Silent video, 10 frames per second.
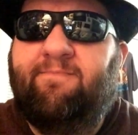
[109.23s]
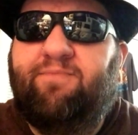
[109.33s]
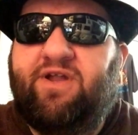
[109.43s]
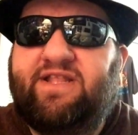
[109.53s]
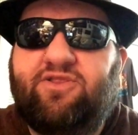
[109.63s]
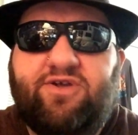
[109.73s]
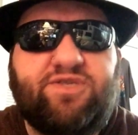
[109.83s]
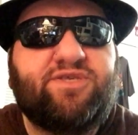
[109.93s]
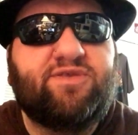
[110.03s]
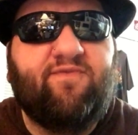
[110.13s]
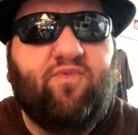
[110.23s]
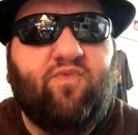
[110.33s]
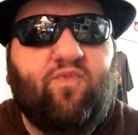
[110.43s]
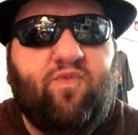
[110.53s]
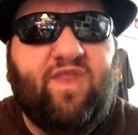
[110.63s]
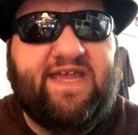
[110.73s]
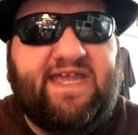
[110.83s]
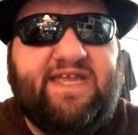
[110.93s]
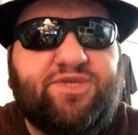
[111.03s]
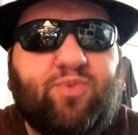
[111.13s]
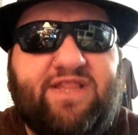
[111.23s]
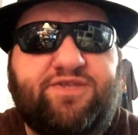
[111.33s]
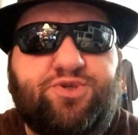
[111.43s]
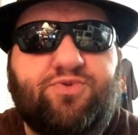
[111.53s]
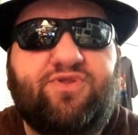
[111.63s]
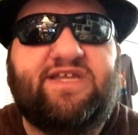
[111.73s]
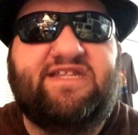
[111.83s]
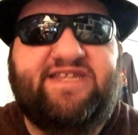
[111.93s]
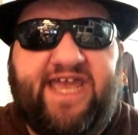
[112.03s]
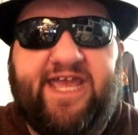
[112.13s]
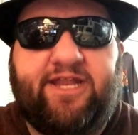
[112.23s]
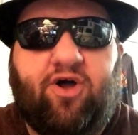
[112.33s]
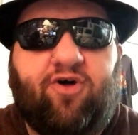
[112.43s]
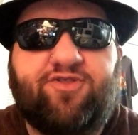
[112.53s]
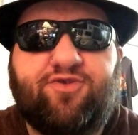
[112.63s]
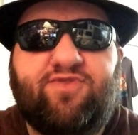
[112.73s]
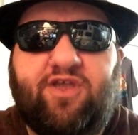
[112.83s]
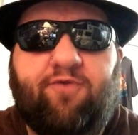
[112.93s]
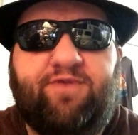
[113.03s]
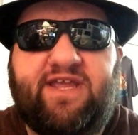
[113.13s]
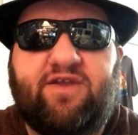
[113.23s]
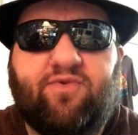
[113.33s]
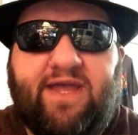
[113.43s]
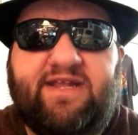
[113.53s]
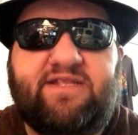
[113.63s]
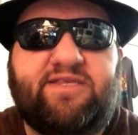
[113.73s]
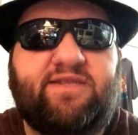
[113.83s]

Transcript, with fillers: but it looks like he is well and truly dead all through the opening credits.